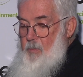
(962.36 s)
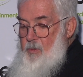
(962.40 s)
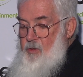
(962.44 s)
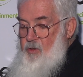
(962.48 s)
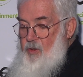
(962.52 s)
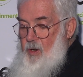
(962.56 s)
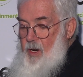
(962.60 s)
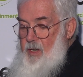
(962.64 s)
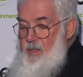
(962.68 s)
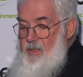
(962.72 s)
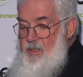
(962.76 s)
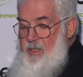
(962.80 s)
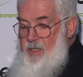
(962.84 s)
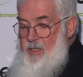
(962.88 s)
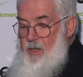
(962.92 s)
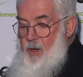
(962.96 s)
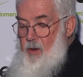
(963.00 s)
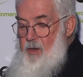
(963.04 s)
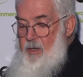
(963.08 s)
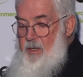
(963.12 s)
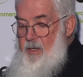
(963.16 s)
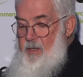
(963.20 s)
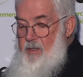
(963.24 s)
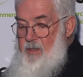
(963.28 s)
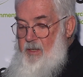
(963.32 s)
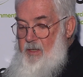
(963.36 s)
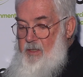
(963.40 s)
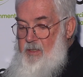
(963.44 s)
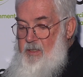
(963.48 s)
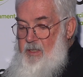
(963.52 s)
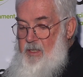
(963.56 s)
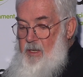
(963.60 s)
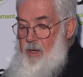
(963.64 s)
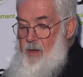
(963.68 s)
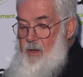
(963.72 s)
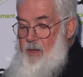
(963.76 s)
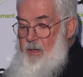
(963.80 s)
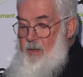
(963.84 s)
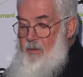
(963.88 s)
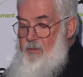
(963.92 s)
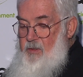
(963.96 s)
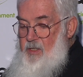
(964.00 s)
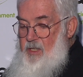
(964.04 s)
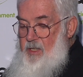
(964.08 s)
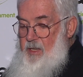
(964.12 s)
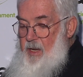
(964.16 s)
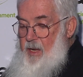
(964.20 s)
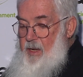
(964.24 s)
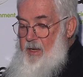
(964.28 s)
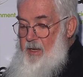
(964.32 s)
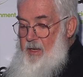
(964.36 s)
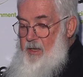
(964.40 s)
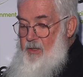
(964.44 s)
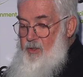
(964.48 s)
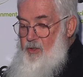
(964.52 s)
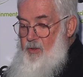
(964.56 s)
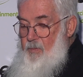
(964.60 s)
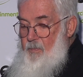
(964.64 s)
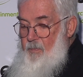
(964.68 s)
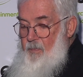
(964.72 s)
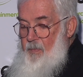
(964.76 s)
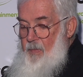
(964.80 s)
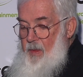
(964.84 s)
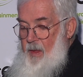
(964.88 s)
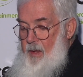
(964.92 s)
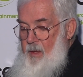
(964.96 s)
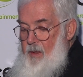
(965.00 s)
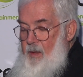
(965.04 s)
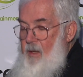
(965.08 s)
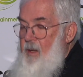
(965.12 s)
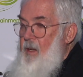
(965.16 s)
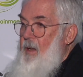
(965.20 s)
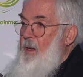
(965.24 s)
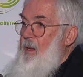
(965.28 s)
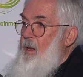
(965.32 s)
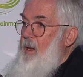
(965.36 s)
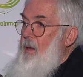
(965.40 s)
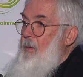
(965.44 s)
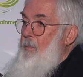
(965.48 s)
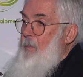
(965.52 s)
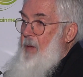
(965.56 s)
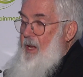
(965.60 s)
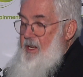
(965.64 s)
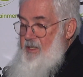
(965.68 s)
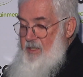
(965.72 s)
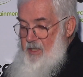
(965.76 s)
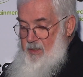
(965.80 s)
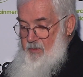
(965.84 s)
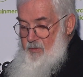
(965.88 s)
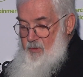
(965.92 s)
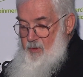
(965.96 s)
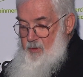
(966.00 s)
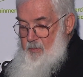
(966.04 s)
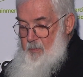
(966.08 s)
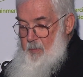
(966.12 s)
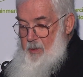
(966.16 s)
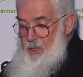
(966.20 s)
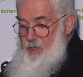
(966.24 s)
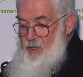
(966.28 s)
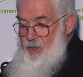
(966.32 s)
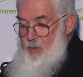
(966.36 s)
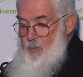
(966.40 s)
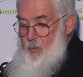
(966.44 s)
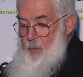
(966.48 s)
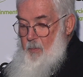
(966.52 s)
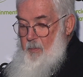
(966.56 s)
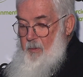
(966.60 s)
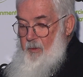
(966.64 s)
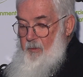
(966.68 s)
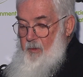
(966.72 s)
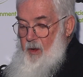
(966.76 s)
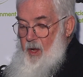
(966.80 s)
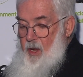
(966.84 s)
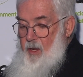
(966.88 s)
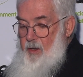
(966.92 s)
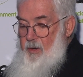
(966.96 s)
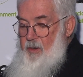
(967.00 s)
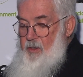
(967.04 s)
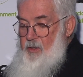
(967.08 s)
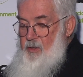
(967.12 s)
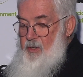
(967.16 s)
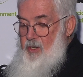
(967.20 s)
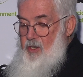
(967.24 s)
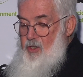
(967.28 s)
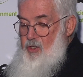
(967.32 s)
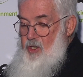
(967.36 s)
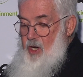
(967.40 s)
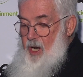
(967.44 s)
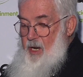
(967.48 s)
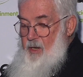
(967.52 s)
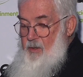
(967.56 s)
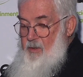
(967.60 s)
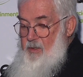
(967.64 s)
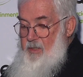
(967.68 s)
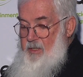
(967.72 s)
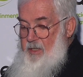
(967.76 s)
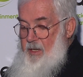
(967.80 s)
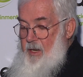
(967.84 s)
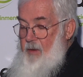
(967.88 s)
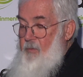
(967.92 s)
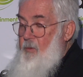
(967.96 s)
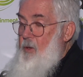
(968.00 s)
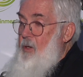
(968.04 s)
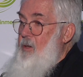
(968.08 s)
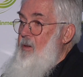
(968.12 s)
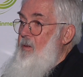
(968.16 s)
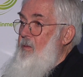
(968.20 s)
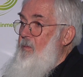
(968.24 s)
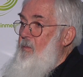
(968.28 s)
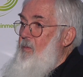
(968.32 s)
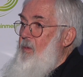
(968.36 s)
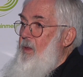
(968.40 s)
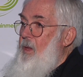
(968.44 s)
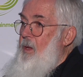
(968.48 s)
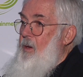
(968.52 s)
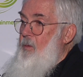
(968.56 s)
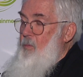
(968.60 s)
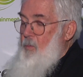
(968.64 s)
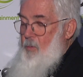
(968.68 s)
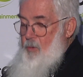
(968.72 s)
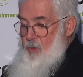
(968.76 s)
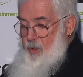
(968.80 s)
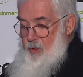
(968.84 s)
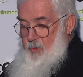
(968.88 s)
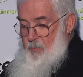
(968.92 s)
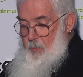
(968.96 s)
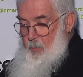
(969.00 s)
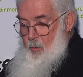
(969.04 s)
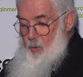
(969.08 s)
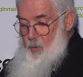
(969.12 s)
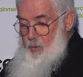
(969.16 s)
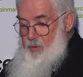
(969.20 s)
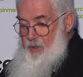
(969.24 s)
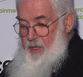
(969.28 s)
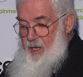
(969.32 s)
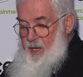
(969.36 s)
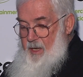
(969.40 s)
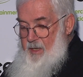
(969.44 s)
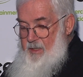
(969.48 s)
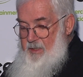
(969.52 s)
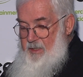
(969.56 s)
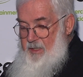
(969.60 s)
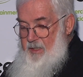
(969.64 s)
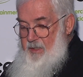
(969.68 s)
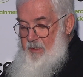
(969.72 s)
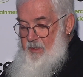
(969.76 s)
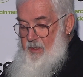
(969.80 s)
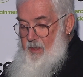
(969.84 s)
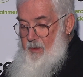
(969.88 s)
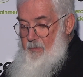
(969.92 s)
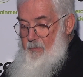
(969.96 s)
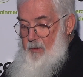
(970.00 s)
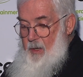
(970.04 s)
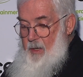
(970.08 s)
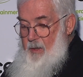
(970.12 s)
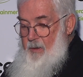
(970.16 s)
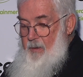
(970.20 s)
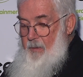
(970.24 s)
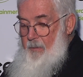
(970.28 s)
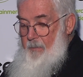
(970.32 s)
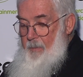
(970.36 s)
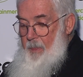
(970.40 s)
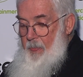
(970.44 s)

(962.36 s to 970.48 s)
a truck sited at side of stage. Passive splits were provided to Channel 7, which was broadcasting the event,